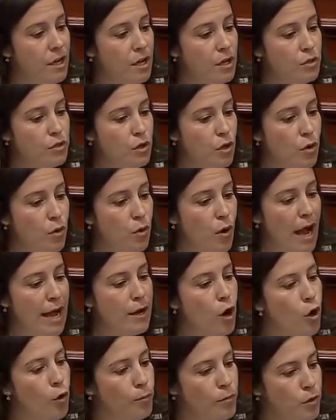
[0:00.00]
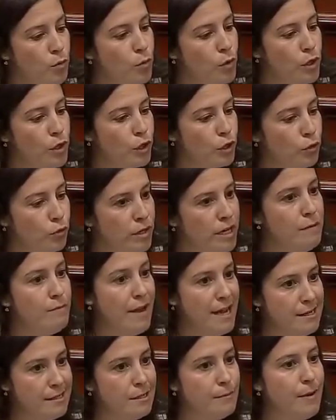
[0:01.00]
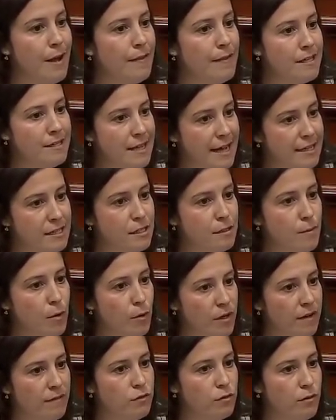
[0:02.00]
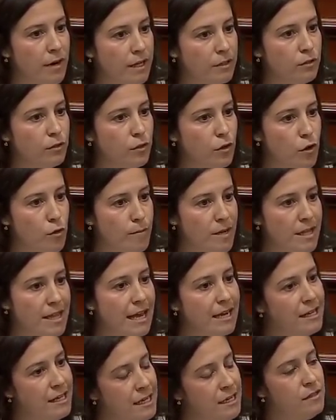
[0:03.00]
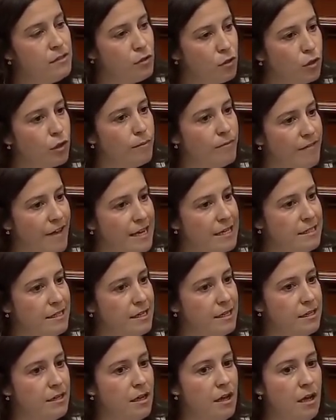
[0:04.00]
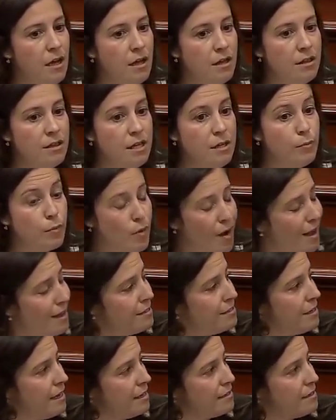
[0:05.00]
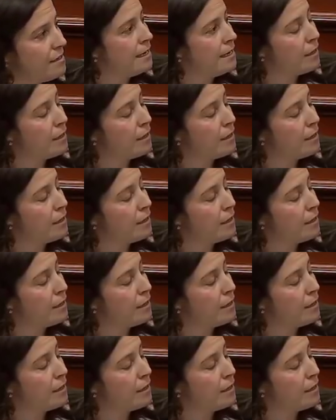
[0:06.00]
So I hope you would agree, based upon the testimony of Director Comey, that he circumvented the process process.